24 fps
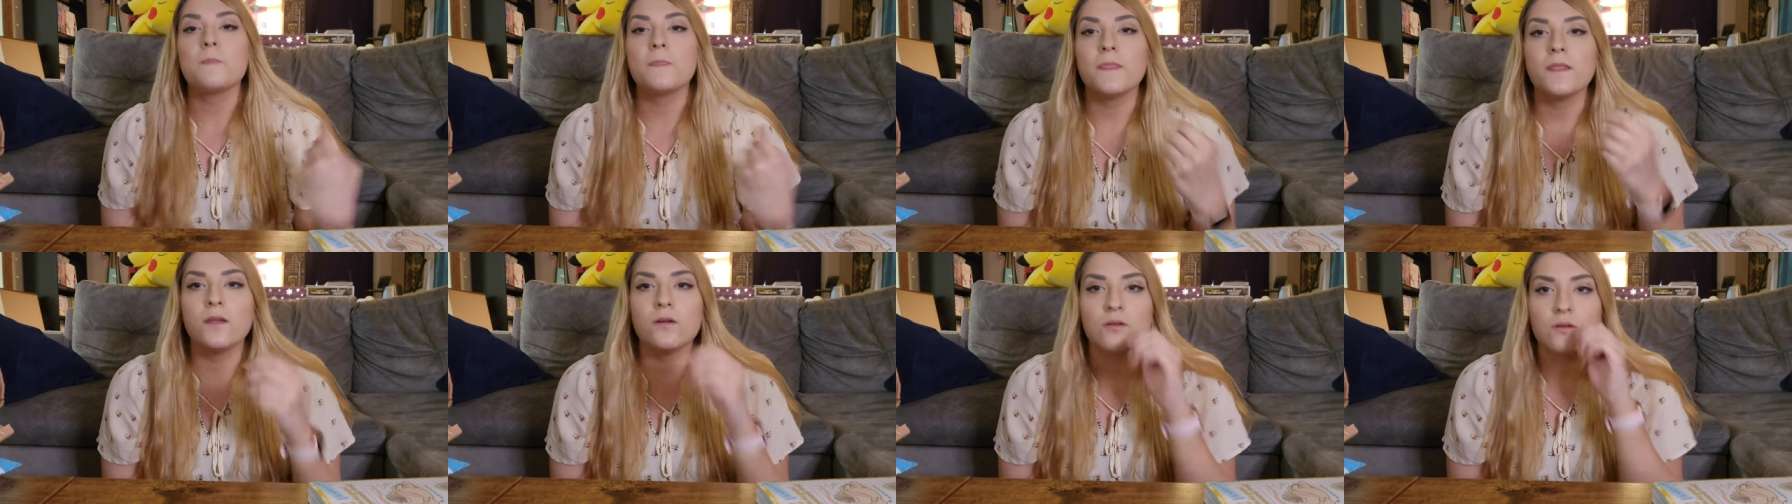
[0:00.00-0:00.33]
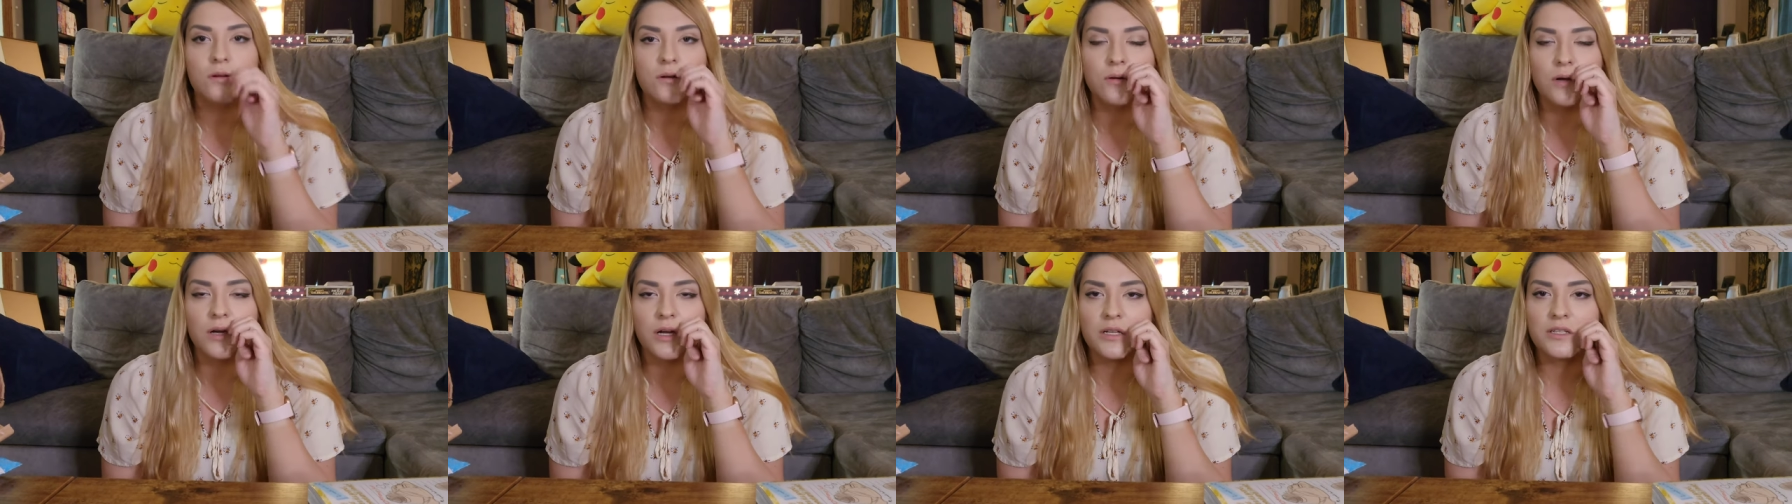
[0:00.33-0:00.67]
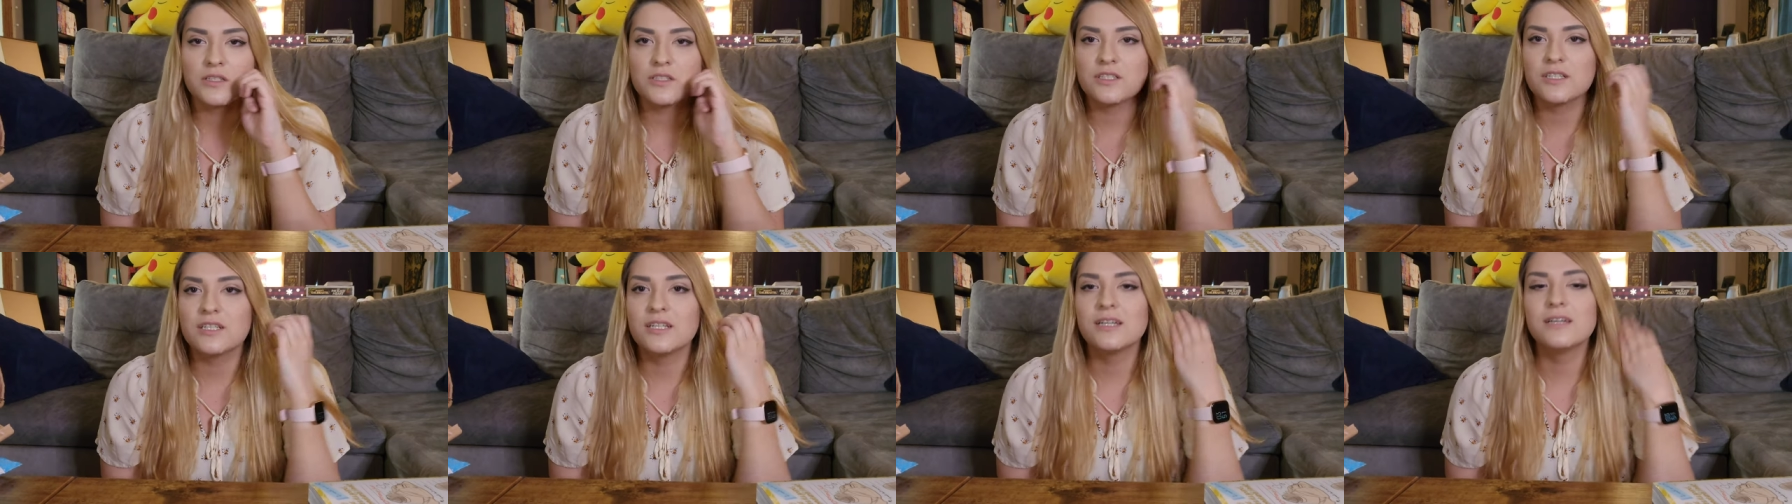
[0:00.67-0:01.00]
Oh gosh,
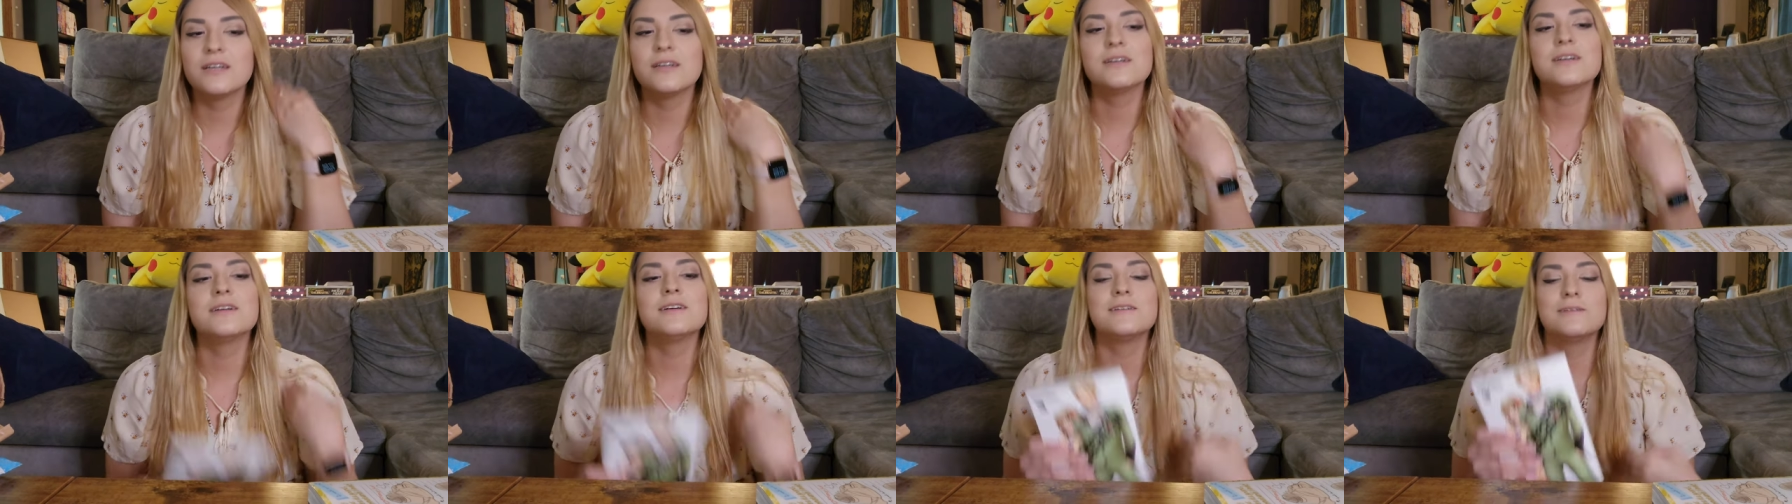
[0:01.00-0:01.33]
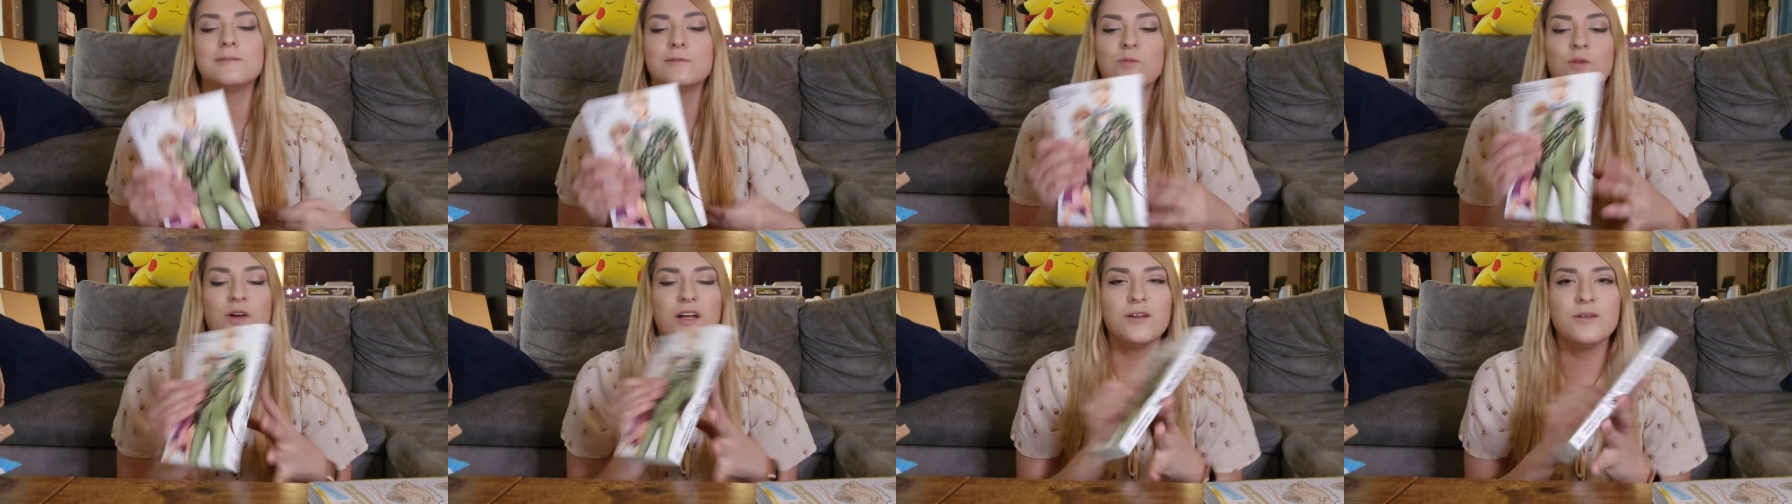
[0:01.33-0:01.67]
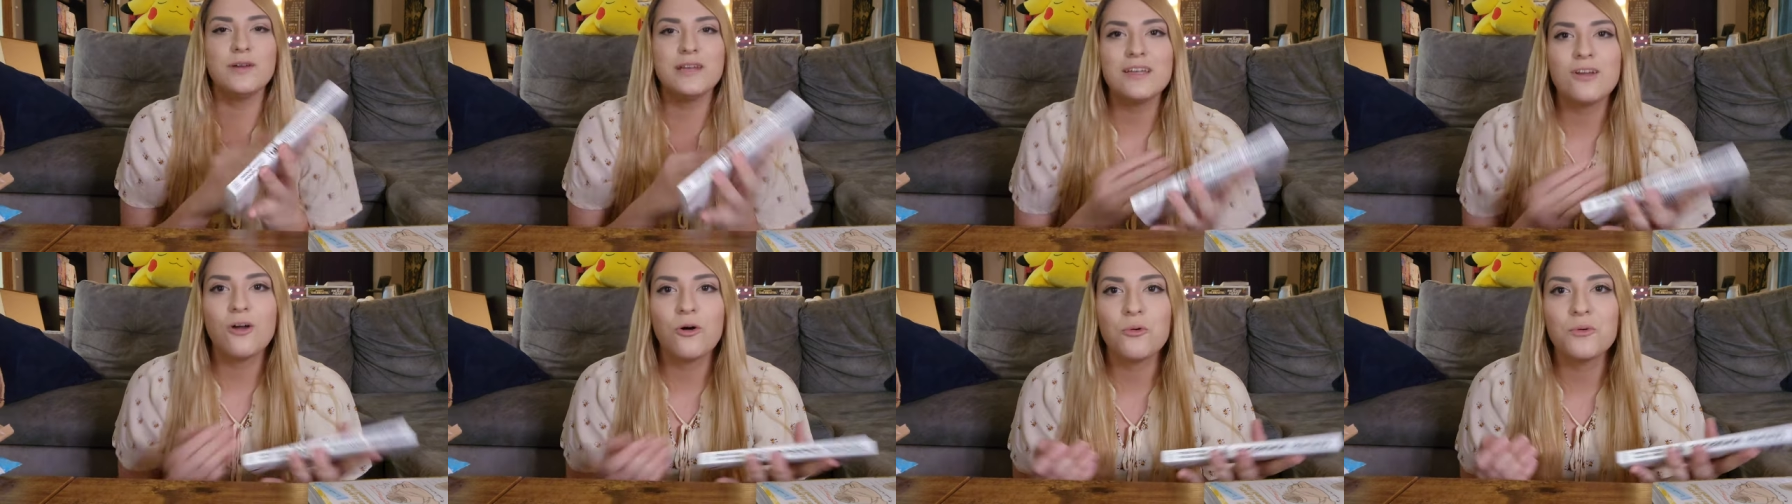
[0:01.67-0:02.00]
why do I
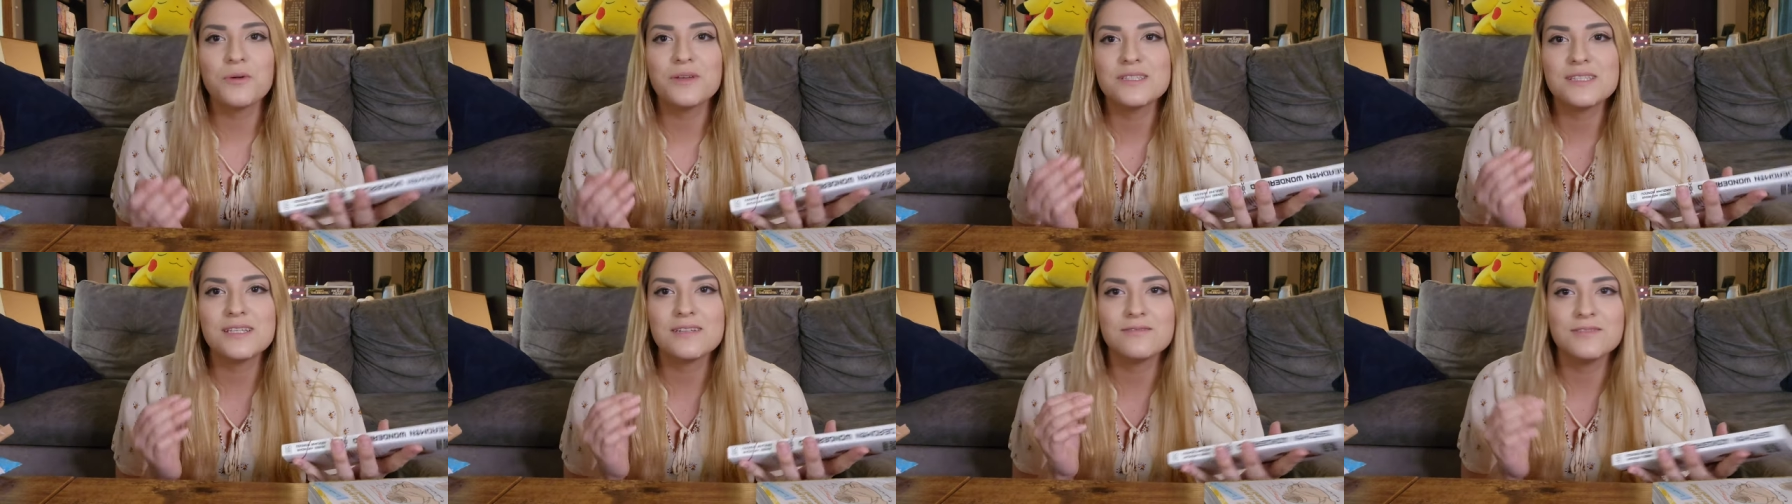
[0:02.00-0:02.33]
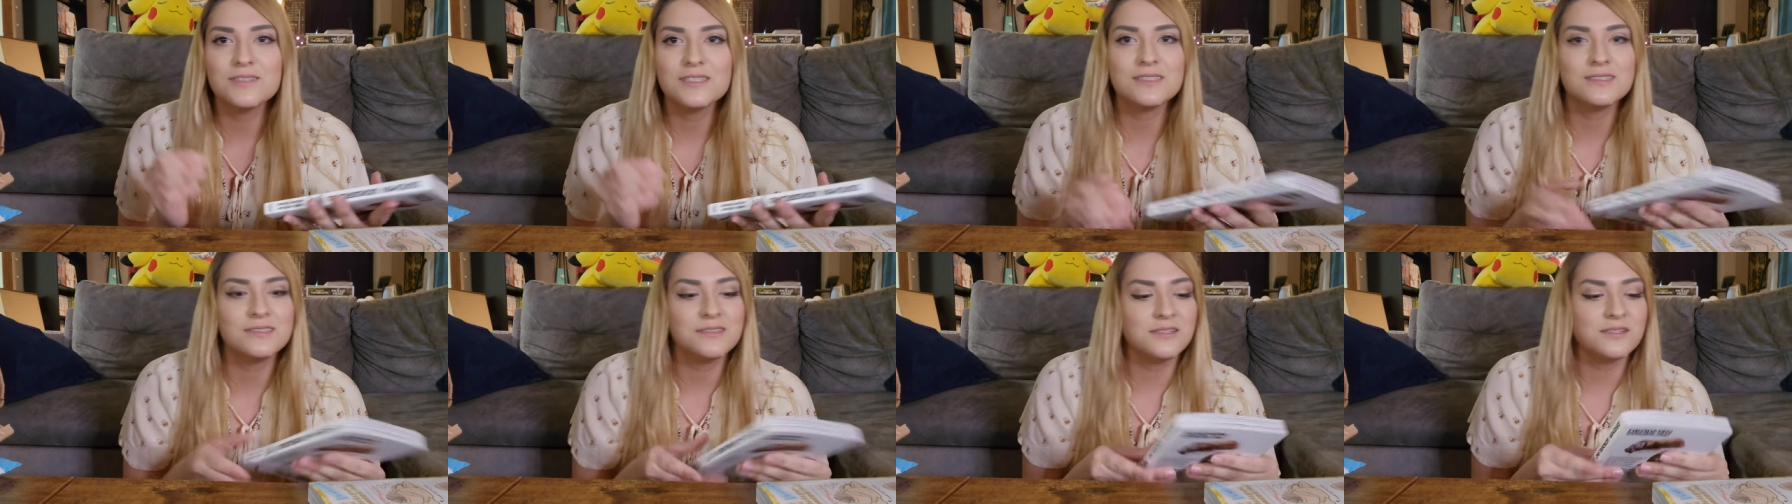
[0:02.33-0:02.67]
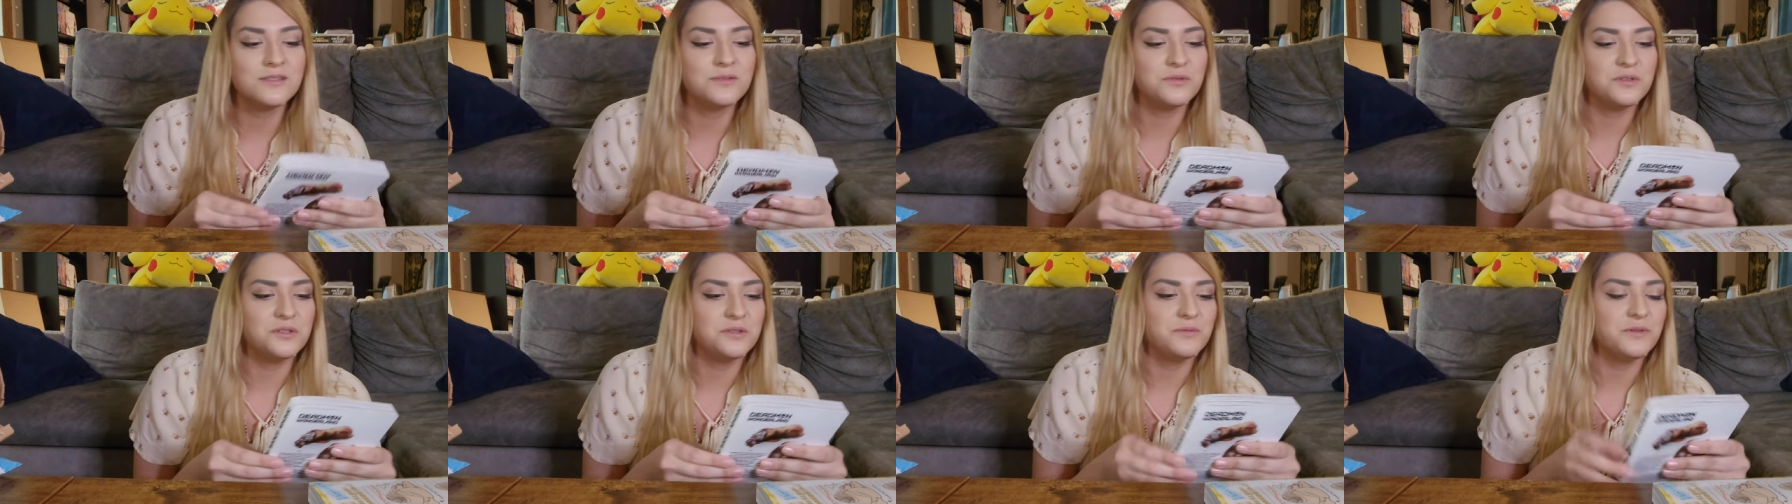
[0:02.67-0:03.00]
always have to sneeze
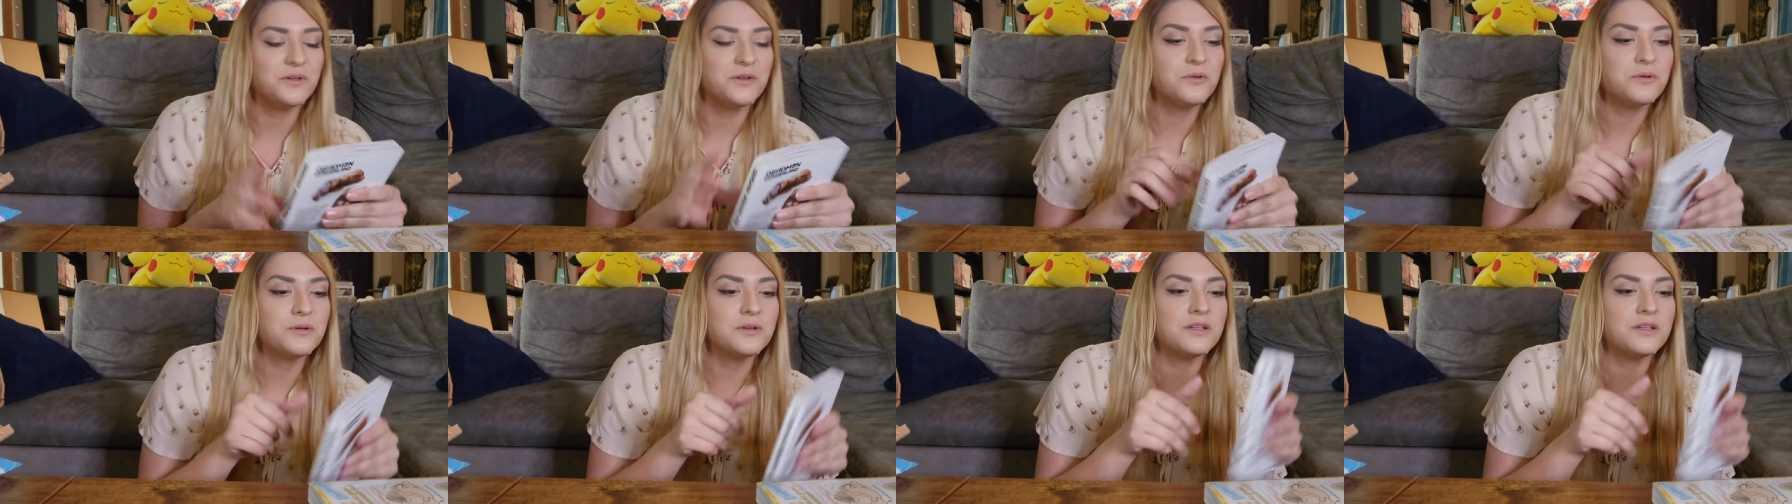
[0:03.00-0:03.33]
when I'm recording?